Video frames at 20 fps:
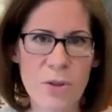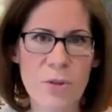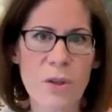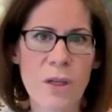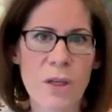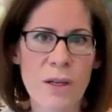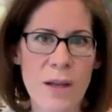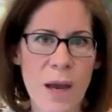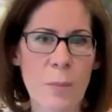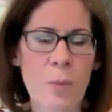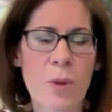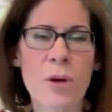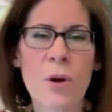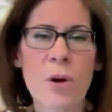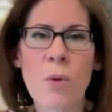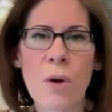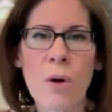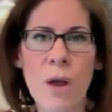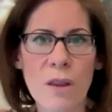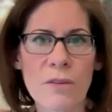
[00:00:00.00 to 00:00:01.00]
You cannot put
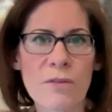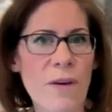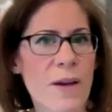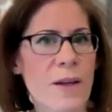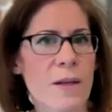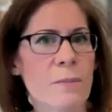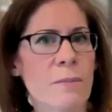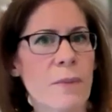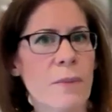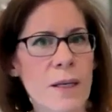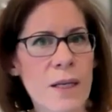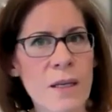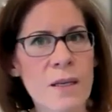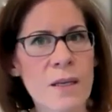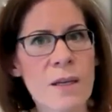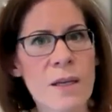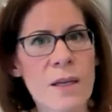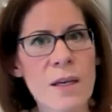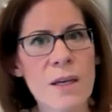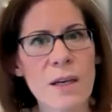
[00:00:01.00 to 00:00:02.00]
qualified
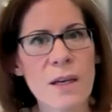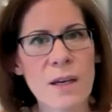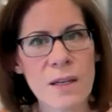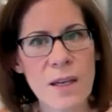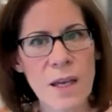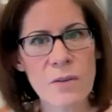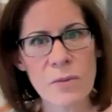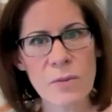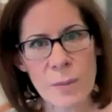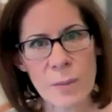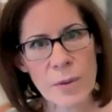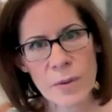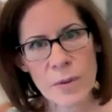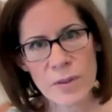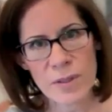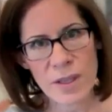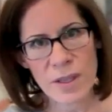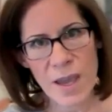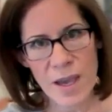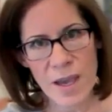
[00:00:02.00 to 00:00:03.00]
money. Again, remember,
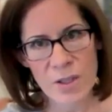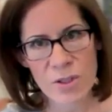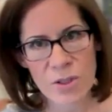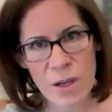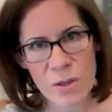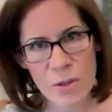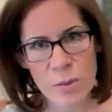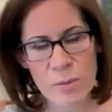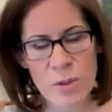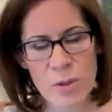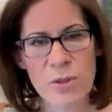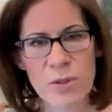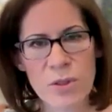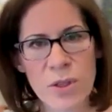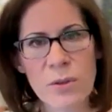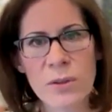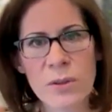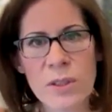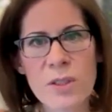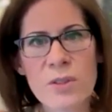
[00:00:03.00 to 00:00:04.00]
it's cash contributions
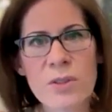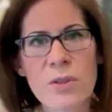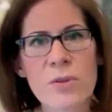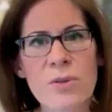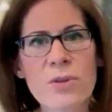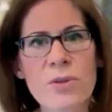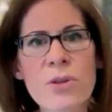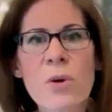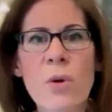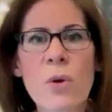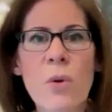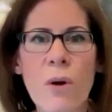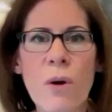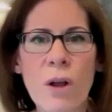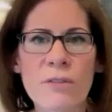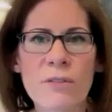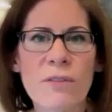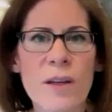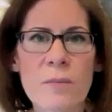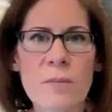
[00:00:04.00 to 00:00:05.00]
only, so there's no
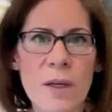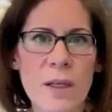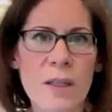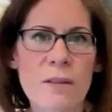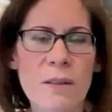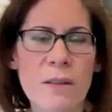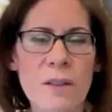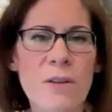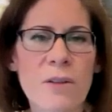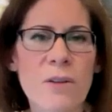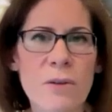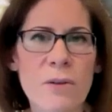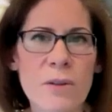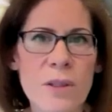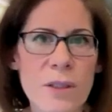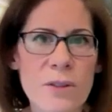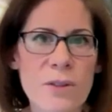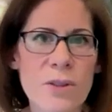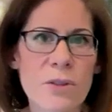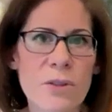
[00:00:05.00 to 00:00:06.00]
qualified money that can go
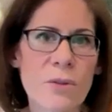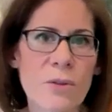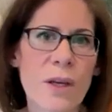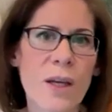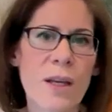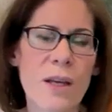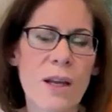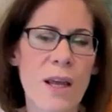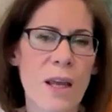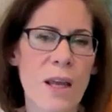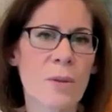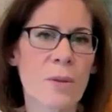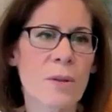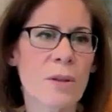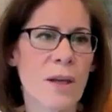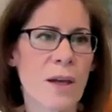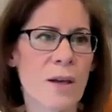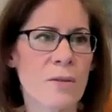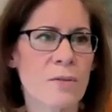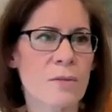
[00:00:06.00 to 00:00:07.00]
into an ABLE
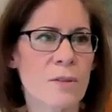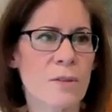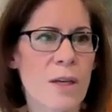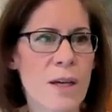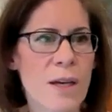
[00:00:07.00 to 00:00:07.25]
account.